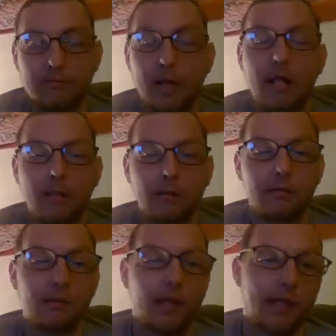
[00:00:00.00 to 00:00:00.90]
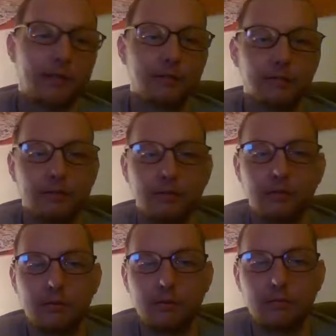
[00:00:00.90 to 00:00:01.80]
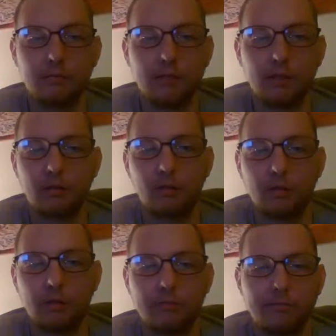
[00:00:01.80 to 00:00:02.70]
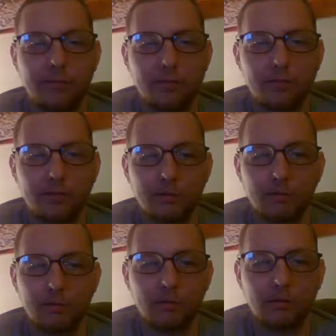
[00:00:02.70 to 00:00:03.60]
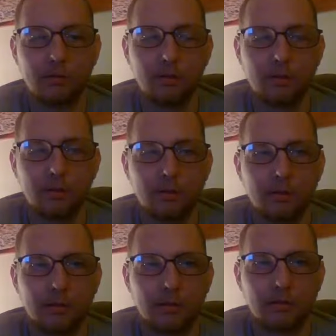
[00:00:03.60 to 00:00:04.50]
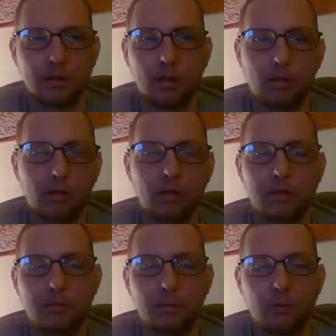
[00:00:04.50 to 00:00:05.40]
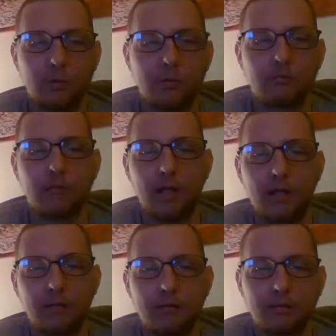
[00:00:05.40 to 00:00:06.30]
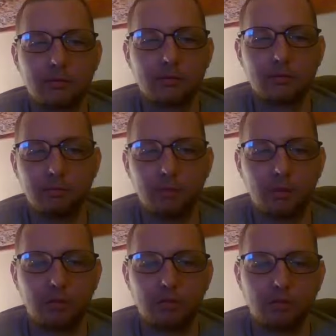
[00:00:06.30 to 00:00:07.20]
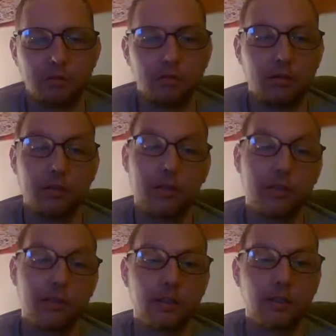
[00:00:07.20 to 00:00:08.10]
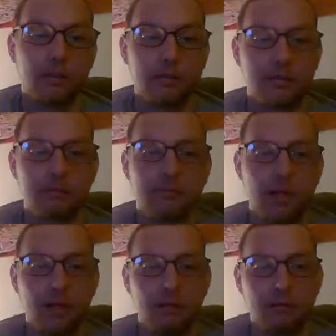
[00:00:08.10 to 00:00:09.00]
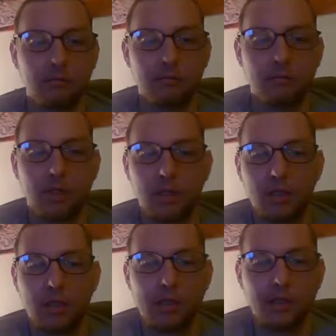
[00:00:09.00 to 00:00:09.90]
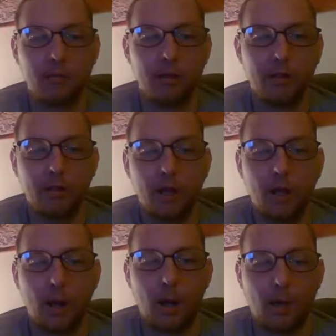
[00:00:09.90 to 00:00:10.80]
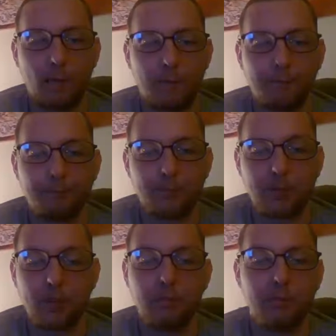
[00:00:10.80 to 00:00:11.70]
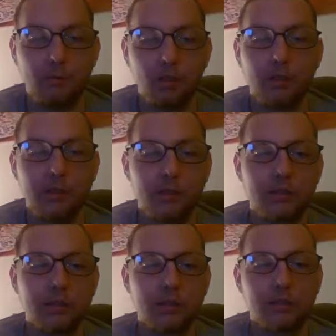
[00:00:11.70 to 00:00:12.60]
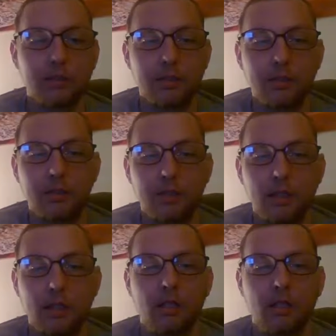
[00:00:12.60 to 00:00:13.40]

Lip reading: final, actually. Everyone confuses it, but because all other sports it's finals, but in the NHL it's final. Anyway, it's going to be really interesting to see